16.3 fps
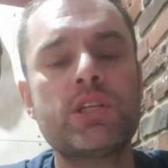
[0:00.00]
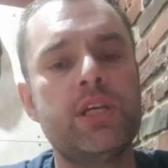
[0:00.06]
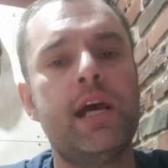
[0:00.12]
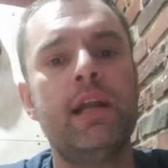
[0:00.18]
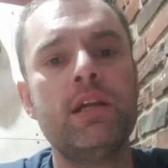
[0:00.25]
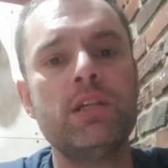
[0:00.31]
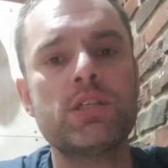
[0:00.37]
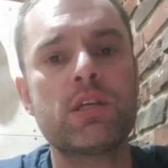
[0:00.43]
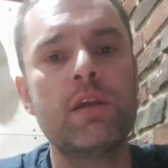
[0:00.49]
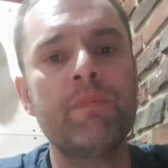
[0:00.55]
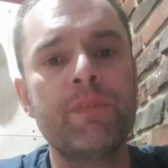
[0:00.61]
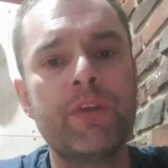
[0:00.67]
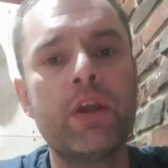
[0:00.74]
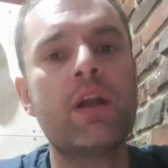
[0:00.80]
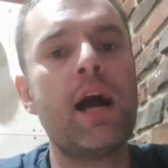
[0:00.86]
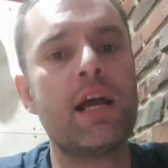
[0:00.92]
challenge.
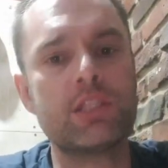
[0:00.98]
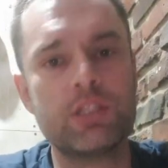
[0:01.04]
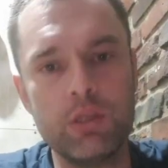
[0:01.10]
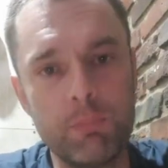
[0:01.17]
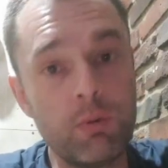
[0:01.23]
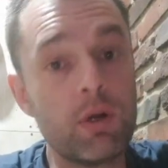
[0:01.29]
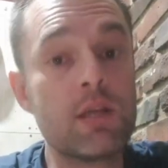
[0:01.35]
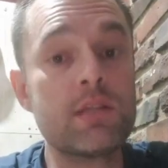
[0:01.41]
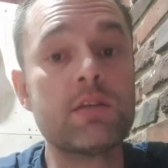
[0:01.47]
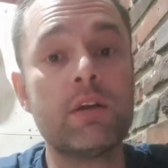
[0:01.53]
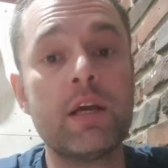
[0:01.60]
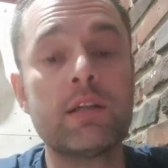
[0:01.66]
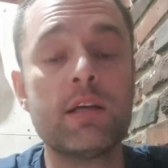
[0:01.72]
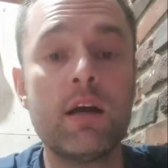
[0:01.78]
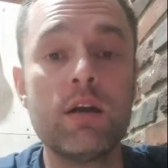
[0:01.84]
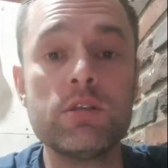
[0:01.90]
You guys do put us on
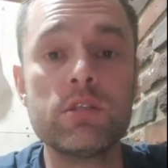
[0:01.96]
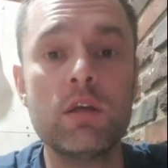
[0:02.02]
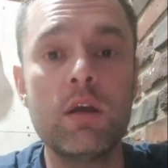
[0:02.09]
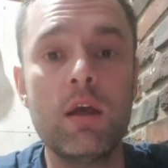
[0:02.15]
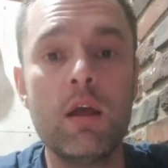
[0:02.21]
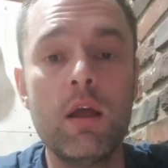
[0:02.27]
our toes.